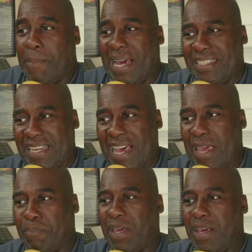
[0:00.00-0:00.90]
by
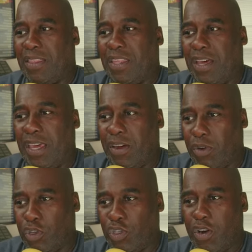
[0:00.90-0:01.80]
type. The
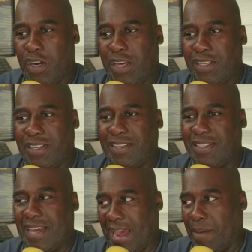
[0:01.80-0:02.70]
hero's journey is a
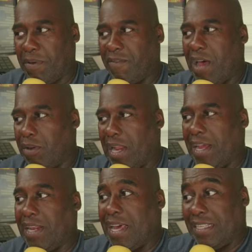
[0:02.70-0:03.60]
type of
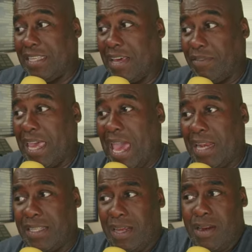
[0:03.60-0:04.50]
outline. Save the cat
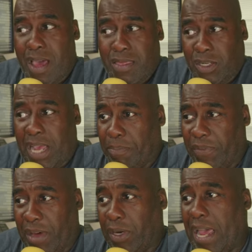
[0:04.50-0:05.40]
is another type
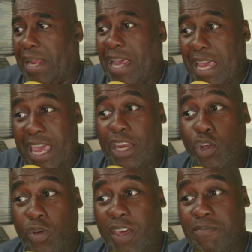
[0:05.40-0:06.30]
of outline. Can
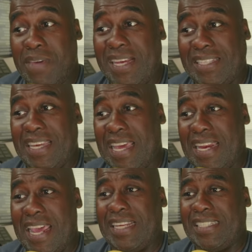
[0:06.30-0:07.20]
you give me
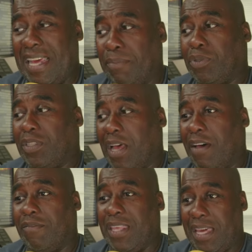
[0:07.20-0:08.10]
10 examples
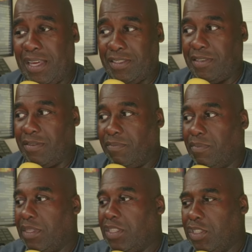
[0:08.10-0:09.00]
of these?
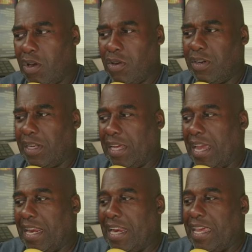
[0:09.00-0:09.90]

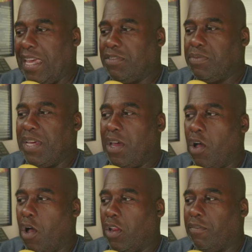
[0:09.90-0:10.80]
Certainly. And then it gives me
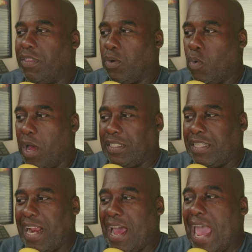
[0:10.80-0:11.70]
all of the ones
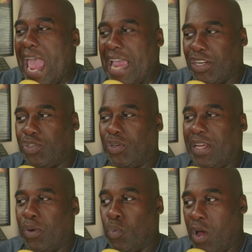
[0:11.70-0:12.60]
that I
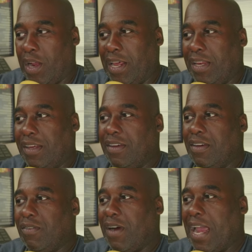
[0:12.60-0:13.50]
actually wanted,
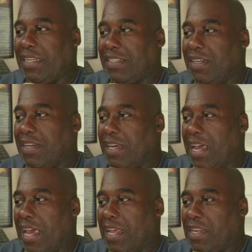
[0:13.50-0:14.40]
right?
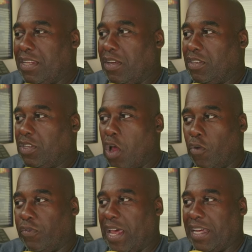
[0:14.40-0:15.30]
And
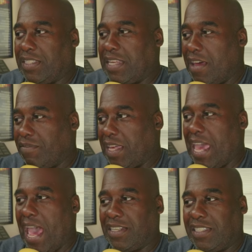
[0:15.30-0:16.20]
Snowflake, Save the
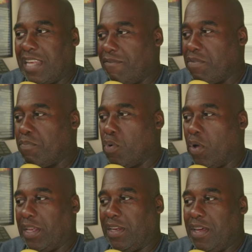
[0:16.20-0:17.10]
Cat, Seven
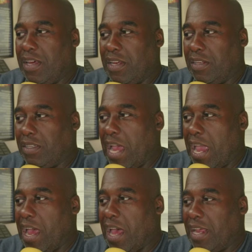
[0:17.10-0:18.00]
Point,
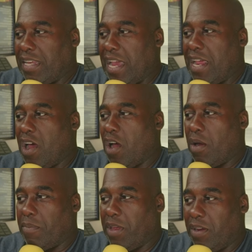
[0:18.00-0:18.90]
Dan, uh, Dan
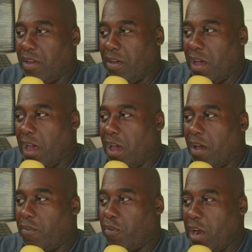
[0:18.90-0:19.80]
Harmon,
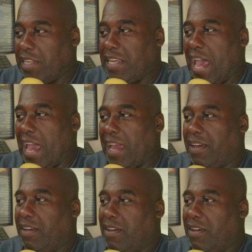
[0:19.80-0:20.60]
uh, Freytag,